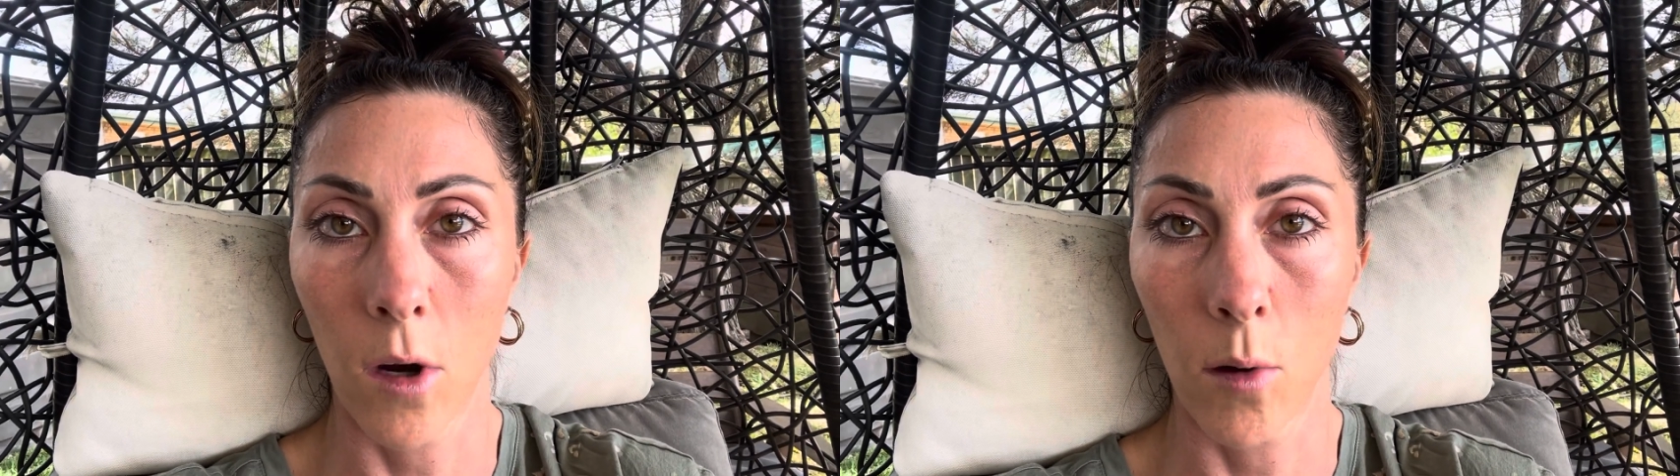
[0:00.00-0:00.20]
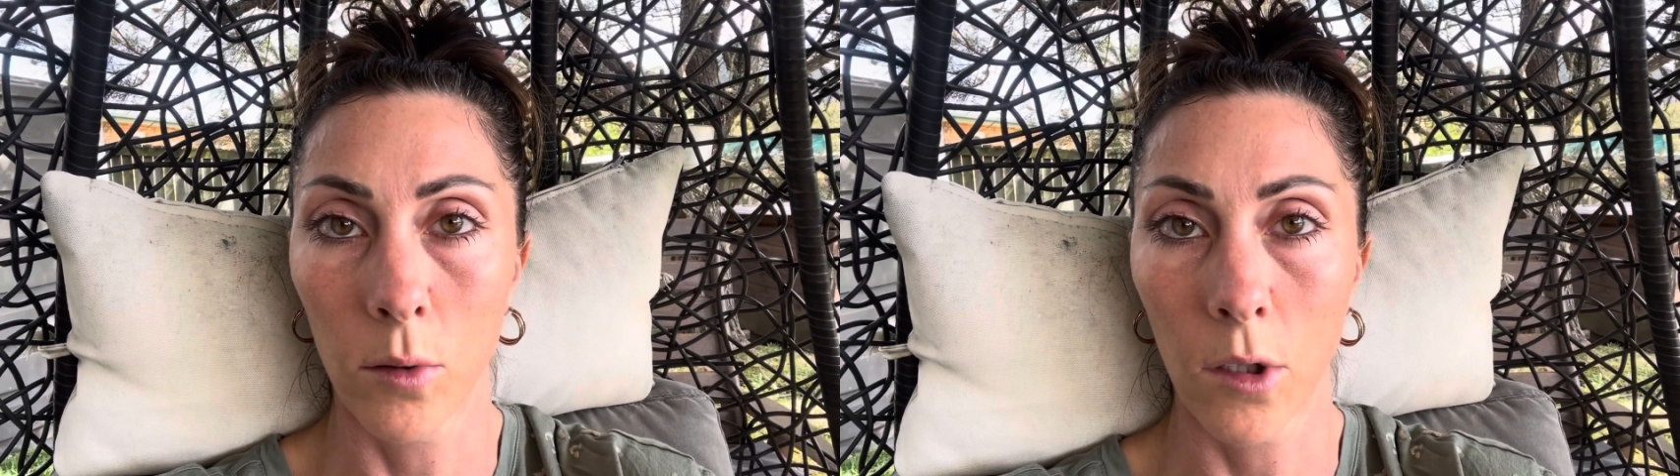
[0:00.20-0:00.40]

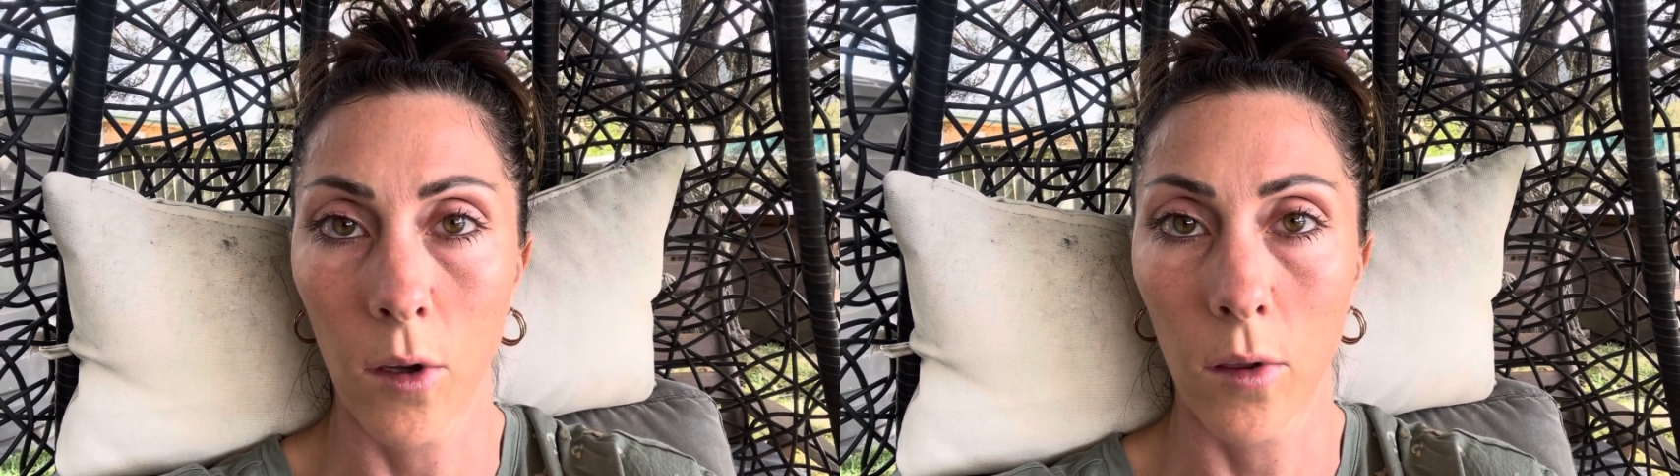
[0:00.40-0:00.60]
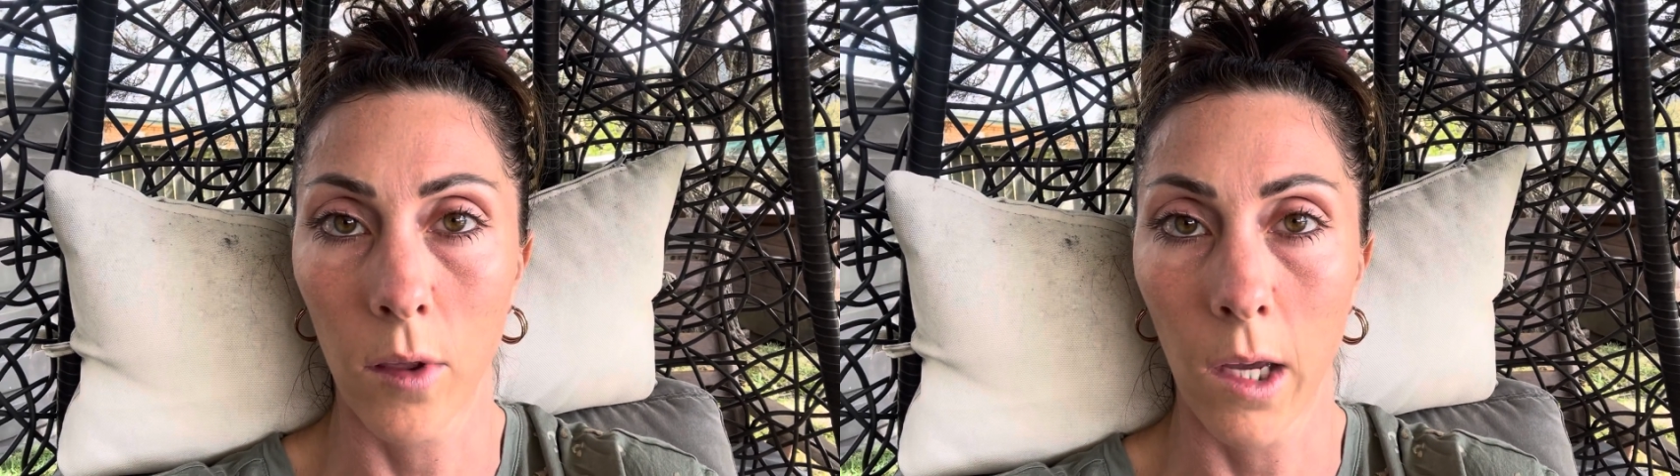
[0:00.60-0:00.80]
told
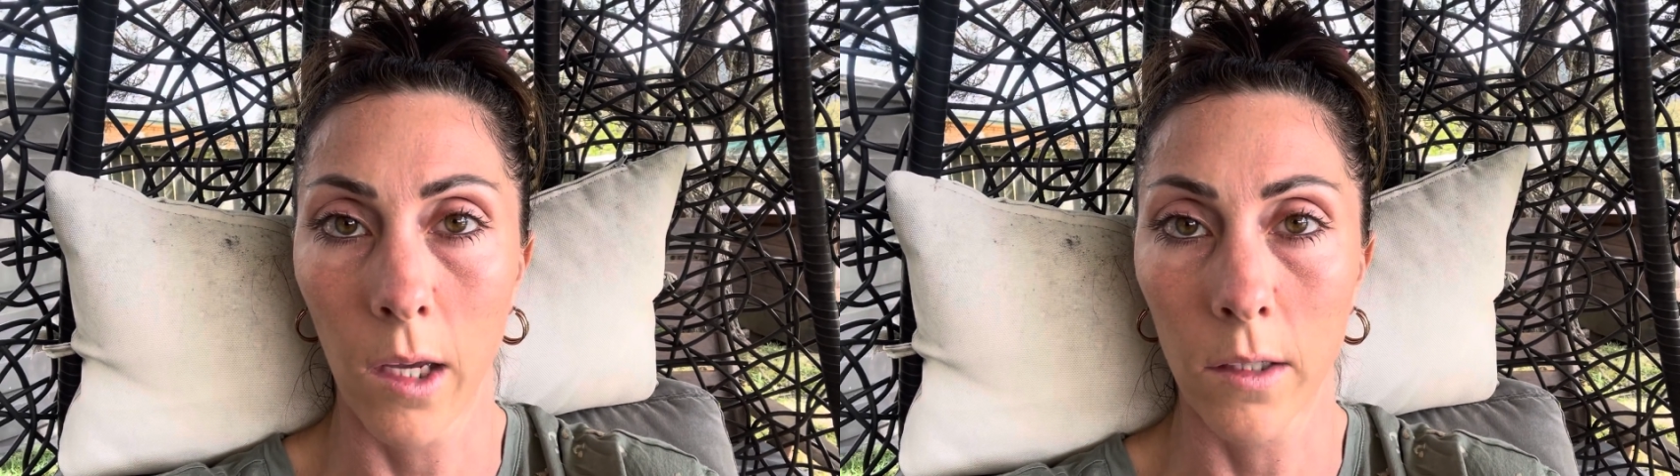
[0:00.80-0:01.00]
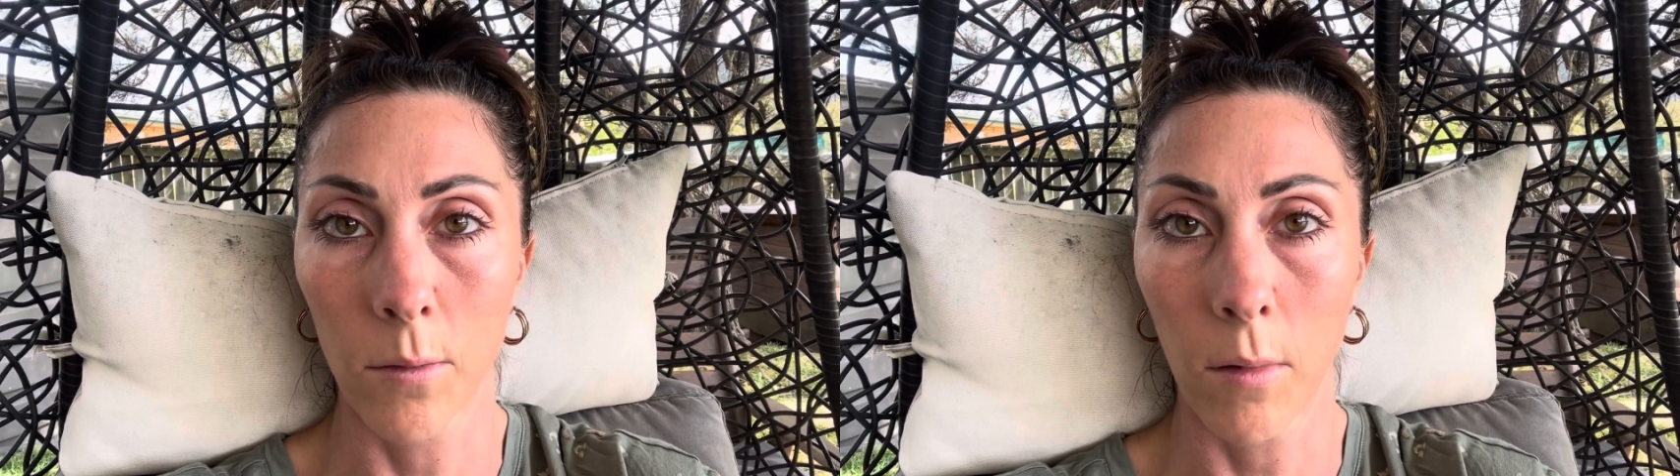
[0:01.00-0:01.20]
certain
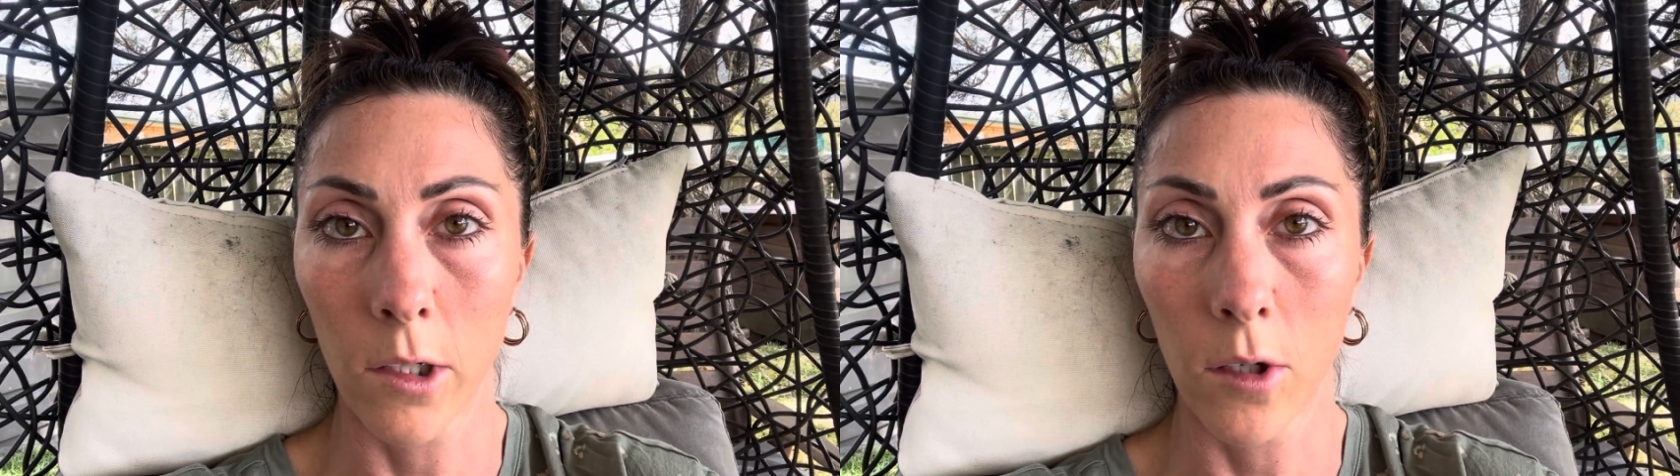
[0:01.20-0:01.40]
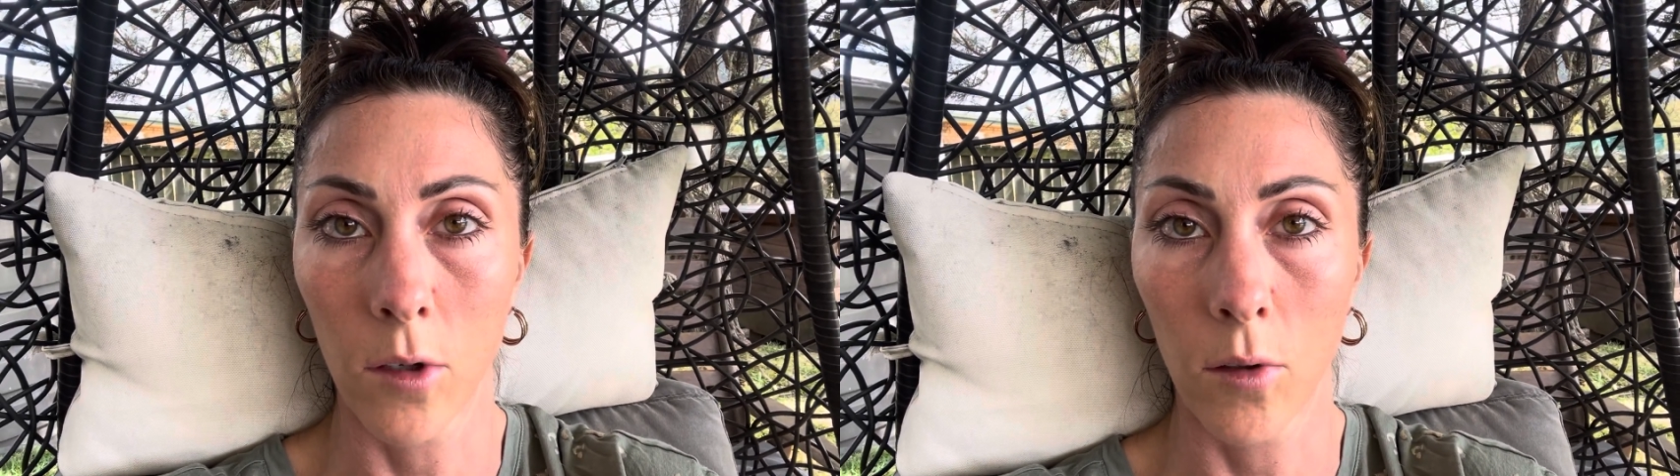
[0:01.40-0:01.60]
things by
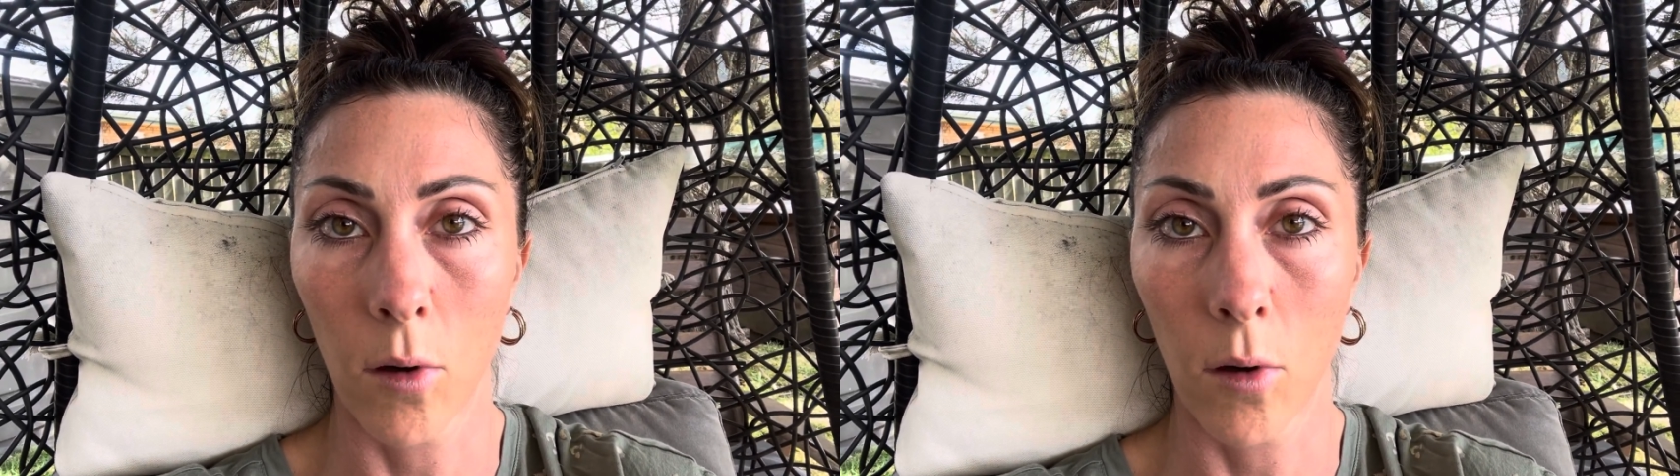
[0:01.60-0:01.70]
certain